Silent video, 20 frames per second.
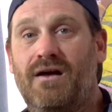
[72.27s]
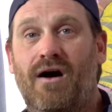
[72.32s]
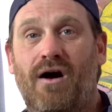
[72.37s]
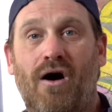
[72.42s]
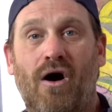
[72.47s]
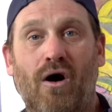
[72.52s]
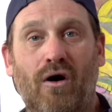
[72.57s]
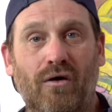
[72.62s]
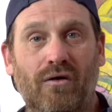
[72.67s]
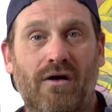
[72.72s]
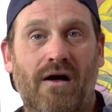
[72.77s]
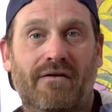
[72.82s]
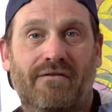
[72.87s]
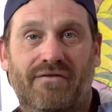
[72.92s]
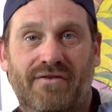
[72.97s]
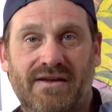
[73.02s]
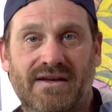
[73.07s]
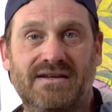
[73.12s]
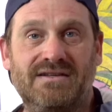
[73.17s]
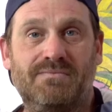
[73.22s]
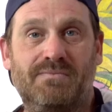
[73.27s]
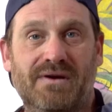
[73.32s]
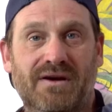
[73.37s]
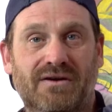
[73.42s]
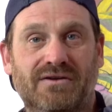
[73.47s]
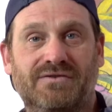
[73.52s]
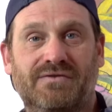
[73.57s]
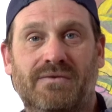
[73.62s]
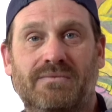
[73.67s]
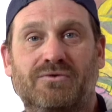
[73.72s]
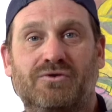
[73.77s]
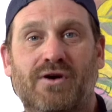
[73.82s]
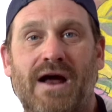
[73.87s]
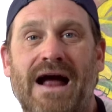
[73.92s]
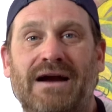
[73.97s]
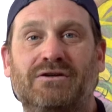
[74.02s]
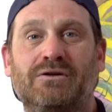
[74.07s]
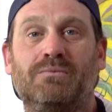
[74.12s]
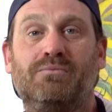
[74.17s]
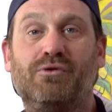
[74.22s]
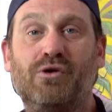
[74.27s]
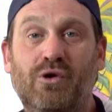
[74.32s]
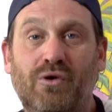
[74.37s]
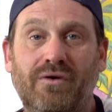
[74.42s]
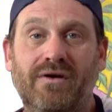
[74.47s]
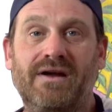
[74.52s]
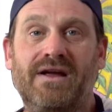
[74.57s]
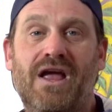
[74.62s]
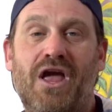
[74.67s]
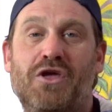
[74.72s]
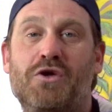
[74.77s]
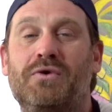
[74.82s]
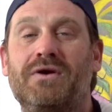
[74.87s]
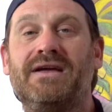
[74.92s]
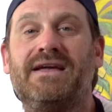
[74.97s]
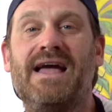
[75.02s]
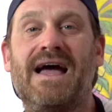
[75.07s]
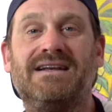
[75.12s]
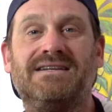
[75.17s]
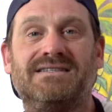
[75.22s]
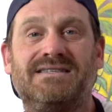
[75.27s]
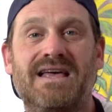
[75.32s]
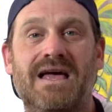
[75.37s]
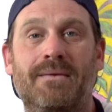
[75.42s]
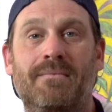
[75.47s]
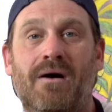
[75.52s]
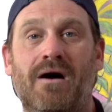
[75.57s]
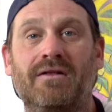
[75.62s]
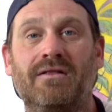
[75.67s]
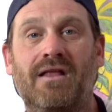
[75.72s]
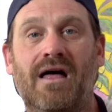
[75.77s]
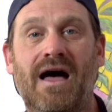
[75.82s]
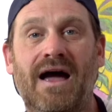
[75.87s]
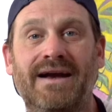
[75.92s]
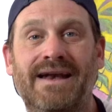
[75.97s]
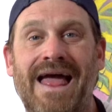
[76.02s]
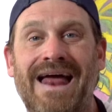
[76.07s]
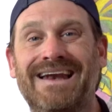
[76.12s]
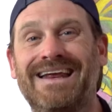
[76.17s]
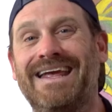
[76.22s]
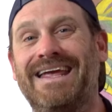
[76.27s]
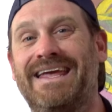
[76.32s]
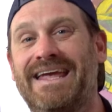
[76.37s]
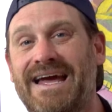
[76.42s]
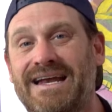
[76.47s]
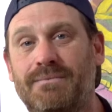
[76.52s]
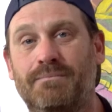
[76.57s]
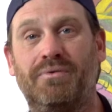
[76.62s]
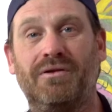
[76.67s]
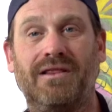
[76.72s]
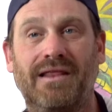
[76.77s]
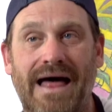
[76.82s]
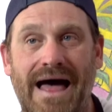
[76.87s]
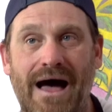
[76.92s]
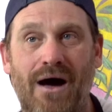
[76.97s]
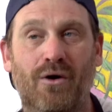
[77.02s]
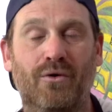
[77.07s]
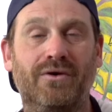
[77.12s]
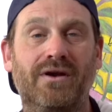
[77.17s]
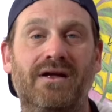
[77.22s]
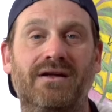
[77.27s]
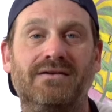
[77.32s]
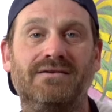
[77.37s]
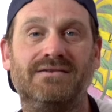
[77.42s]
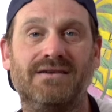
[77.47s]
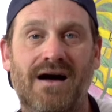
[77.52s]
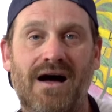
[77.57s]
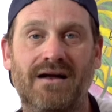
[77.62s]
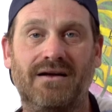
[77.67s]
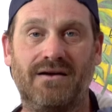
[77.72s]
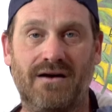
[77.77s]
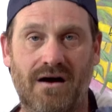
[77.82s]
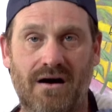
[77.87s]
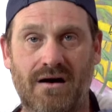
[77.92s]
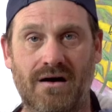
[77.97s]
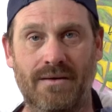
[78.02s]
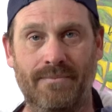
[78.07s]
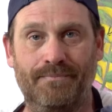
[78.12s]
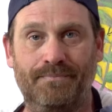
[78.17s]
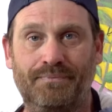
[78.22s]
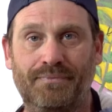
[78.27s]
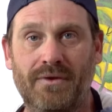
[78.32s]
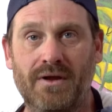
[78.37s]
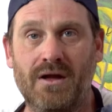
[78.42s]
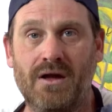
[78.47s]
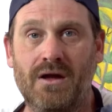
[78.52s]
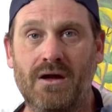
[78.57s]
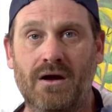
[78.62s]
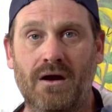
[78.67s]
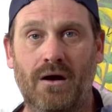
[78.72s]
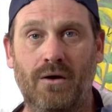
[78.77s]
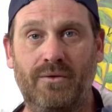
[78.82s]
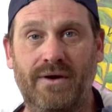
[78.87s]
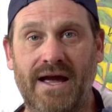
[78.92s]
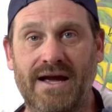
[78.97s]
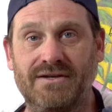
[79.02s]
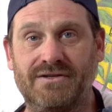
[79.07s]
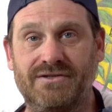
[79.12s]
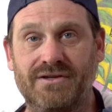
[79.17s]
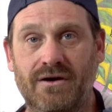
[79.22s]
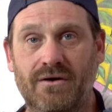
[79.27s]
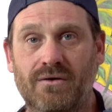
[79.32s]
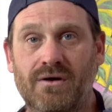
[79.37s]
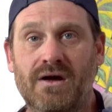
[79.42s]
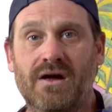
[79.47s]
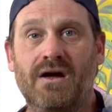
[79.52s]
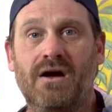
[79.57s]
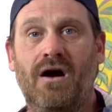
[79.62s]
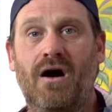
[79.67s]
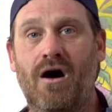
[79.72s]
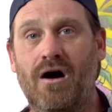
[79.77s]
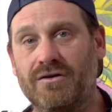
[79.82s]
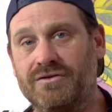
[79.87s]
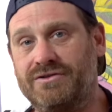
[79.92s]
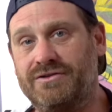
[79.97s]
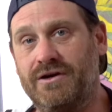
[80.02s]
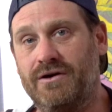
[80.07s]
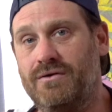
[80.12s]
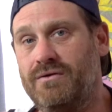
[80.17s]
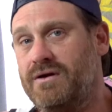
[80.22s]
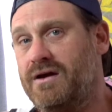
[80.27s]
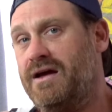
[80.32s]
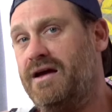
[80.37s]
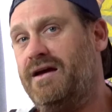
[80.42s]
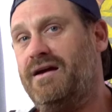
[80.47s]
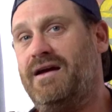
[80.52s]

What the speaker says: All of these beers from Tractor Brewery. You can catch them online at getplowed.com. Okay, so also,